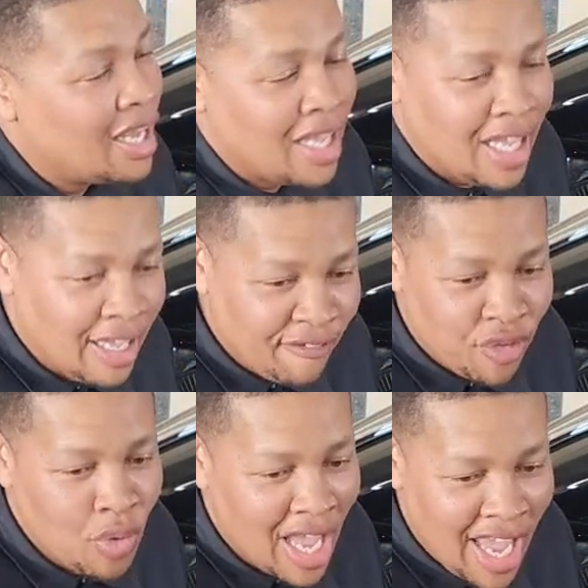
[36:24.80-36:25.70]
if you
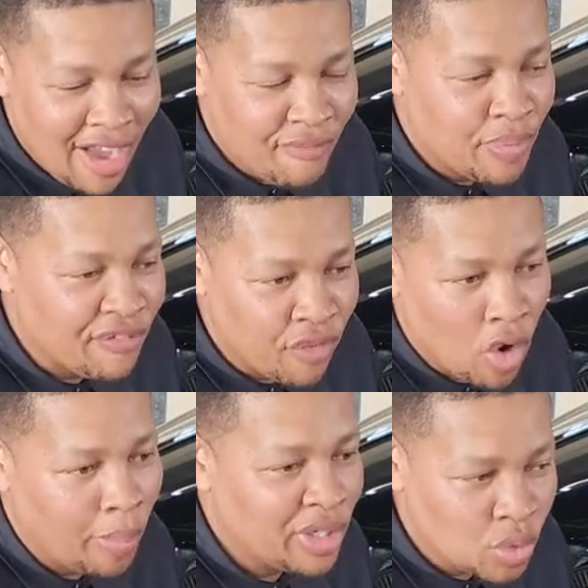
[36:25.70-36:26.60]
have
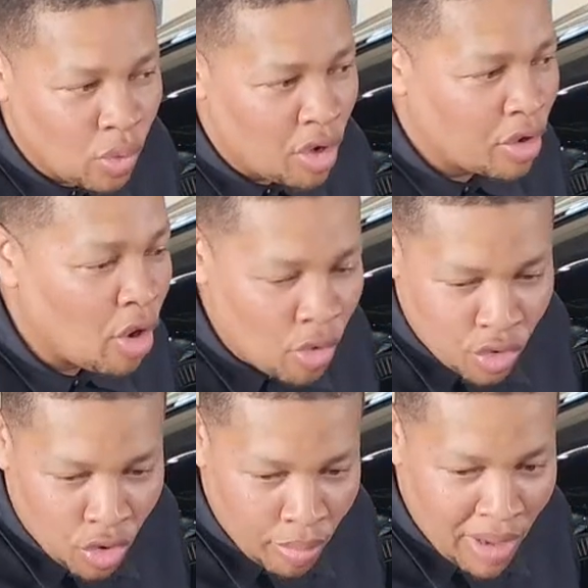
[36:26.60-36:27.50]
performance work on
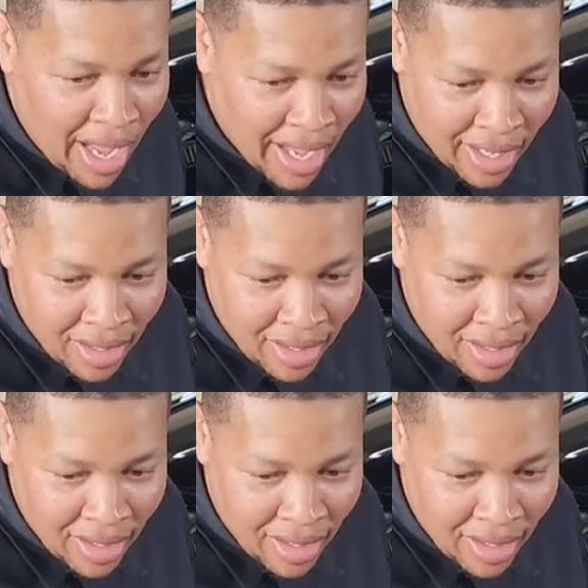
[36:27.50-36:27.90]
your bike,